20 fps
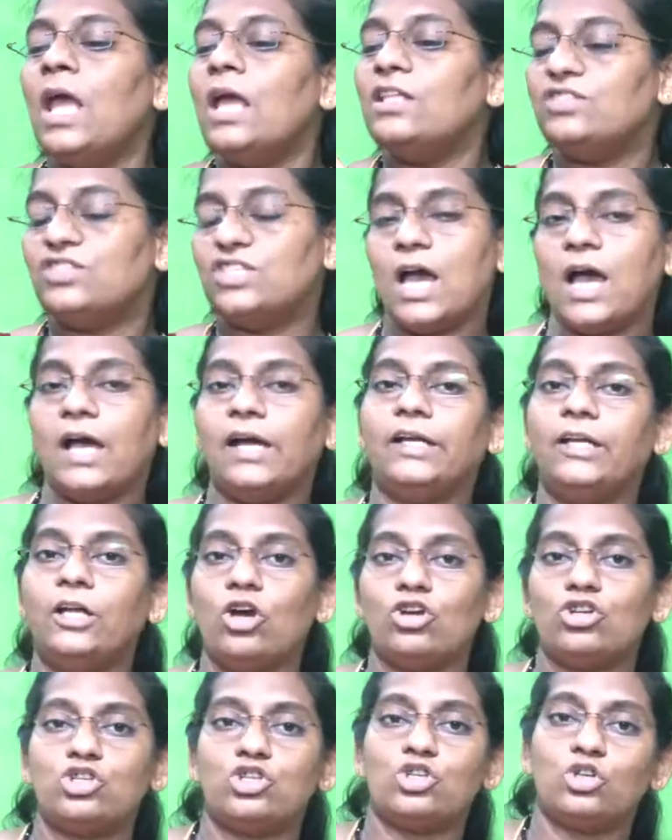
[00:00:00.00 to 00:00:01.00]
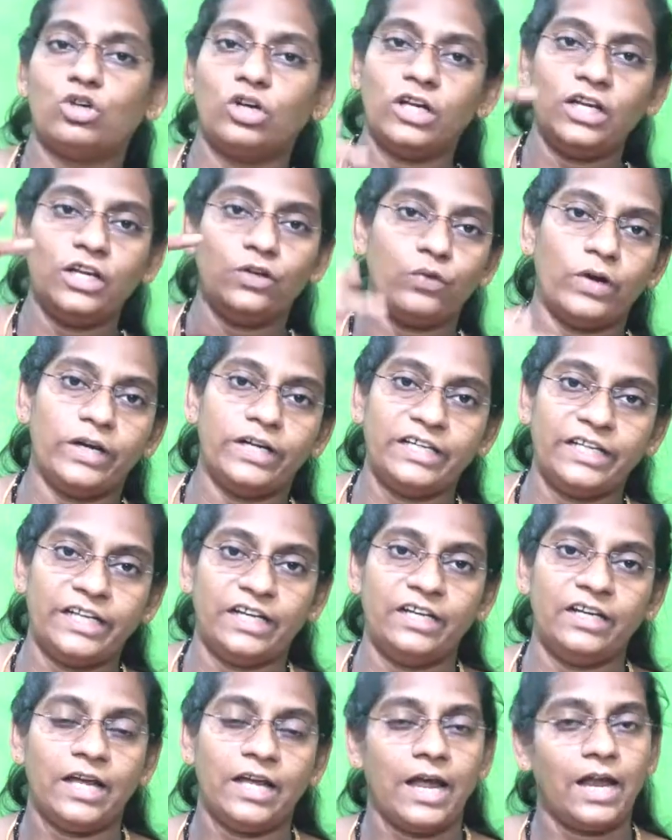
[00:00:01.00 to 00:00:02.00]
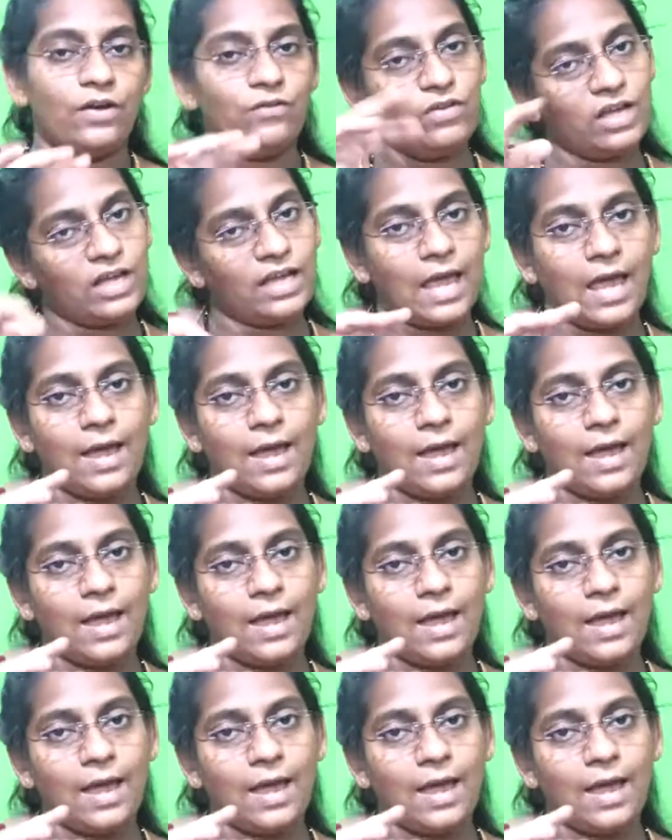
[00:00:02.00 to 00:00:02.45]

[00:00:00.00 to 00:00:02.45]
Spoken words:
jaggery or sugar in one tin and we